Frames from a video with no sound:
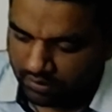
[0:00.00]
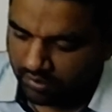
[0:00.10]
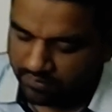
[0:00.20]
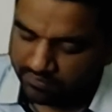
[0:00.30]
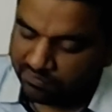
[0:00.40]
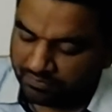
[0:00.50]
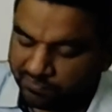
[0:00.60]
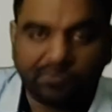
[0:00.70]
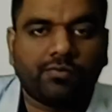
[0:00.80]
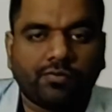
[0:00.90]
Now,
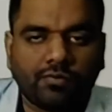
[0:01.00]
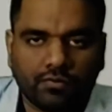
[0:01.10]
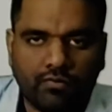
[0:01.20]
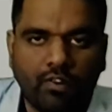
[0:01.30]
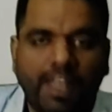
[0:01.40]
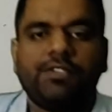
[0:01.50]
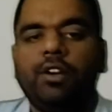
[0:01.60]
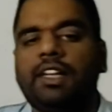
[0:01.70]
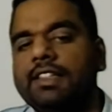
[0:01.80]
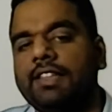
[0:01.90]
as
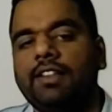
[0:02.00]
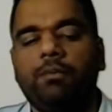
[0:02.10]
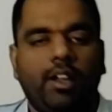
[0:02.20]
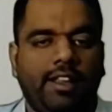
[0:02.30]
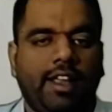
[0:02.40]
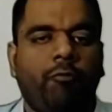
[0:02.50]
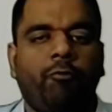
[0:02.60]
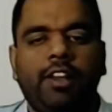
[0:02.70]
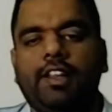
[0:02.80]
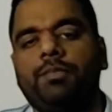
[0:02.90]
we know that inside the body,
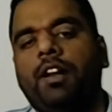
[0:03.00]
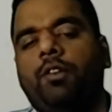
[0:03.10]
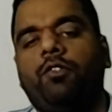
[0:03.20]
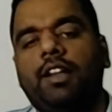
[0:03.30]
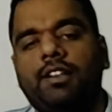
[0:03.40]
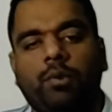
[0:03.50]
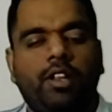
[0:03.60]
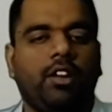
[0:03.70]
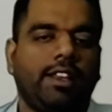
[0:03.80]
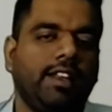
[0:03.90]
everything is made up of either the
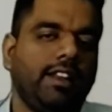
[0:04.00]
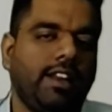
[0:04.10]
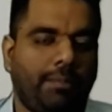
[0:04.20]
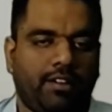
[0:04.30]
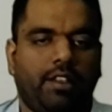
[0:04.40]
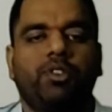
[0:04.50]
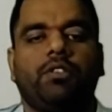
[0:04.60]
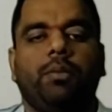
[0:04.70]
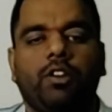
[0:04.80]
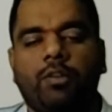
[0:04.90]
protein or either the lipid. The most
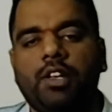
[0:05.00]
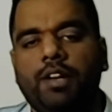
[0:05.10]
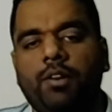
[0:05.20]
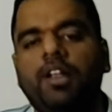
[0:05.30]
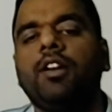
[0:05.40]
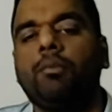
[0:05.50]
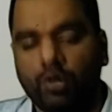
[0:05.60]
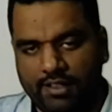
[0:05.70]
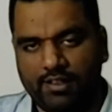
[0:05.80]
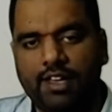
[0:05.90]
of the part of the body is made up of the
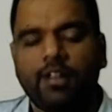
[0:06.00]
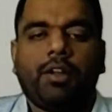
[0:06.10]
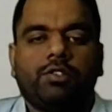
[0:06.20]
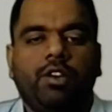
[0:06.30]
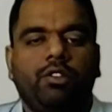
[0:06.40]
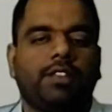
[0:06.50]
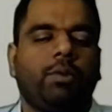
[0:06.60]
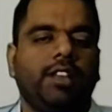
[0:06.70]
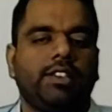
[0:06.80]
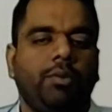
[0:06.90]
protein, right? Because we know that
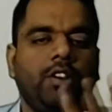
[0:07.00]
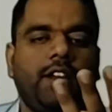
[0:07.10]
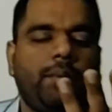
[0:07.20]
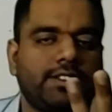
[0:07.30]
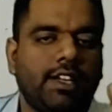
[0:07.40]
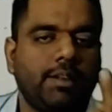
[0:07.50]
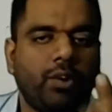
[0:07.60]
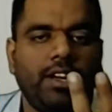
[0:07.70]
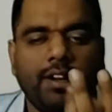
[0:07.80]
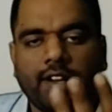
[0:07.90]
body is consuming only three parts, that is the
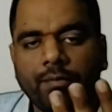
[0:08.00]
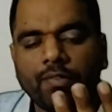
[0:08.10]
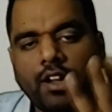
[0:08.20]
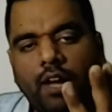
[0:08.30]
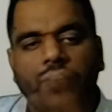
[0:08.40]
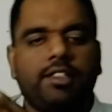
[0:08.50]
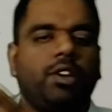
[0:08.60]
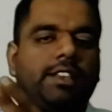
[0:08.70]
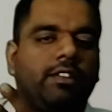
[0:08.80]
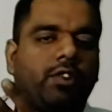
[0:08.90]
protein, lipid, and carb. Carb is
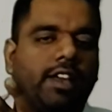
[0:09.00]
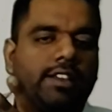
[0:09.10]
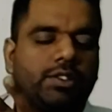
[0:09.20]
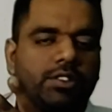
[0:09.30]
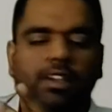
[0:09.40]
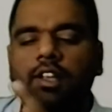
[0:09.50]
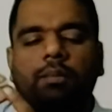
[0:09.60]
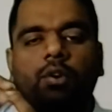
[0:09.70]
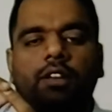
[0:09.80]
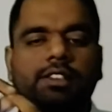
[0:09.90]
utilizing for the energy source.
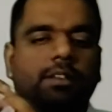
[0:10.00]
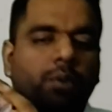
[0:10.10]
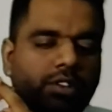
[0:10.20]
The protein, which is the